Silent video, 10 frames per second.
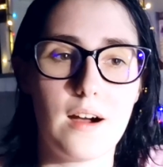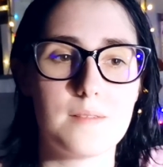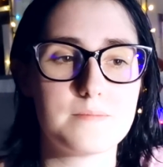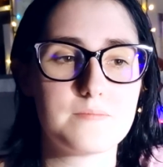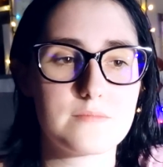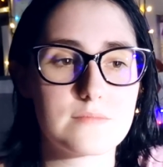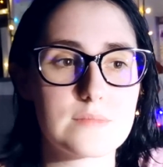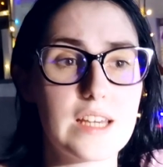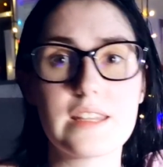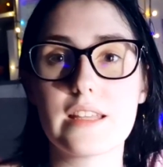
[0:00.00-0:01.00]
And
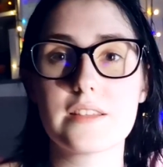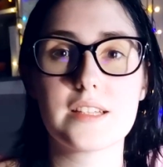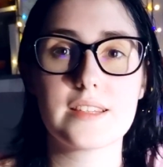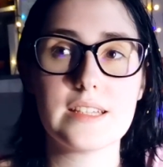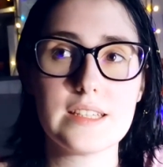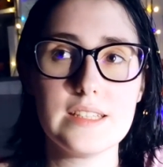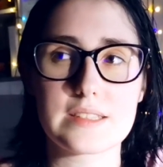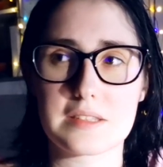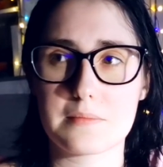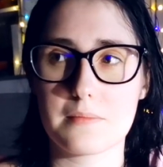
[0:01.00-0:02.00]
the thing
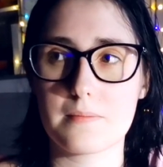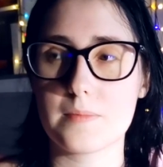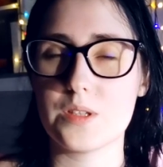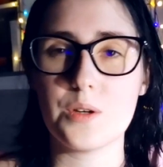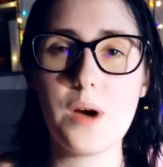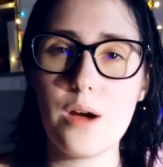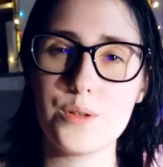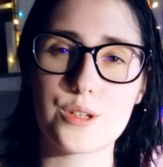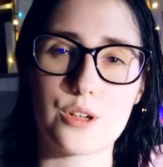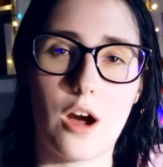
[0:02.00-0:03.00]
is, you know how
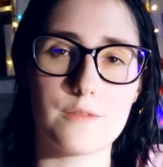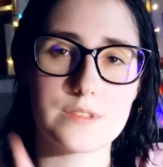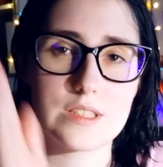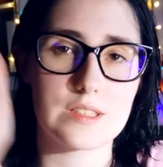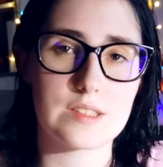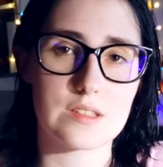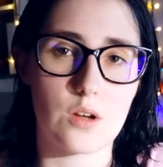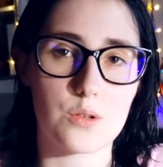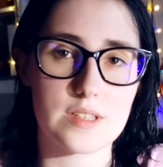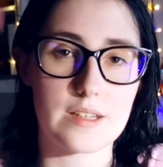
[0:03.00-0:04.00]
your confidence is
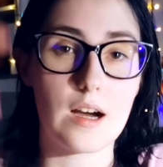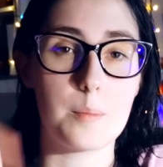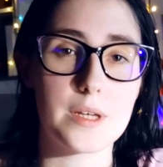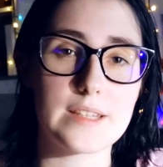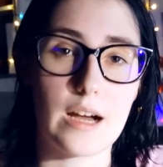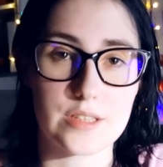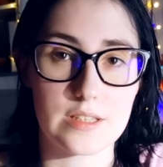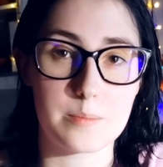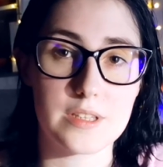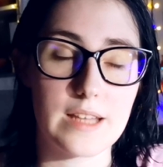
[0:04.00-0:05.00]
always like up and down and
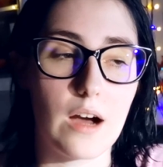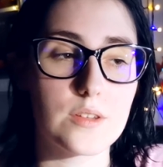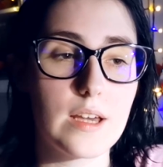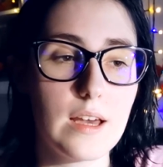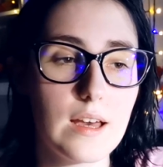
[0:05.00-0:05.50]
up and down.